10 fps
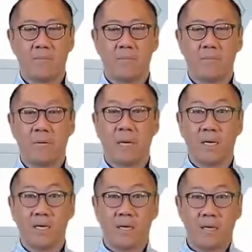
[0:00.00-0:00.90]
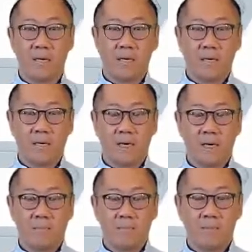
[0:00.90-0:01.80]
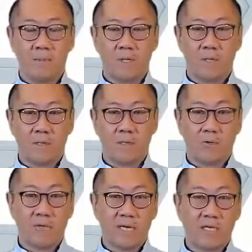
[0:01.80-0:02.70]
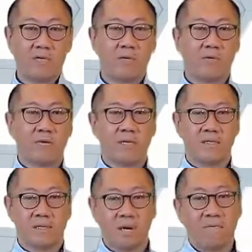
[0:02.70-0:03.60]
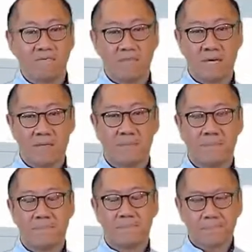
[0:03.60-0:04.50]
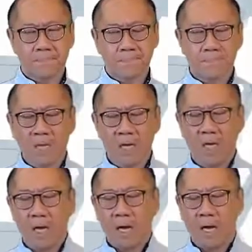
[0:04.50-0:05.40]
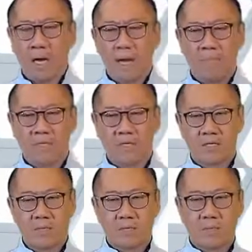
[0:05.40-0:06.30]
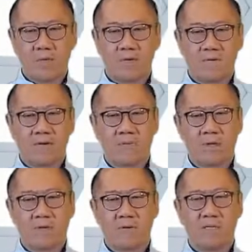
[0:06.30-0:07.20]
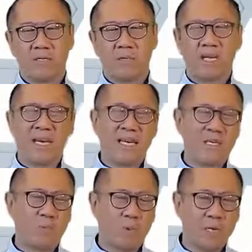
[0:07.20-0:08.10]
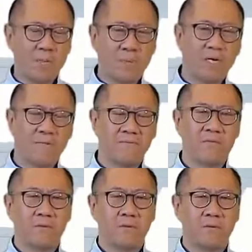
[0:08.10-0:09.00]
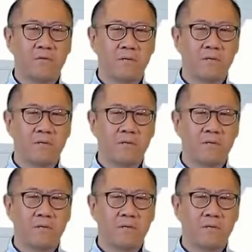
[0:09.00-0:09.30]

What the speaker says: buy the green energy credits to offset. But just on the point of carbon credits as well, it is one part of the solution.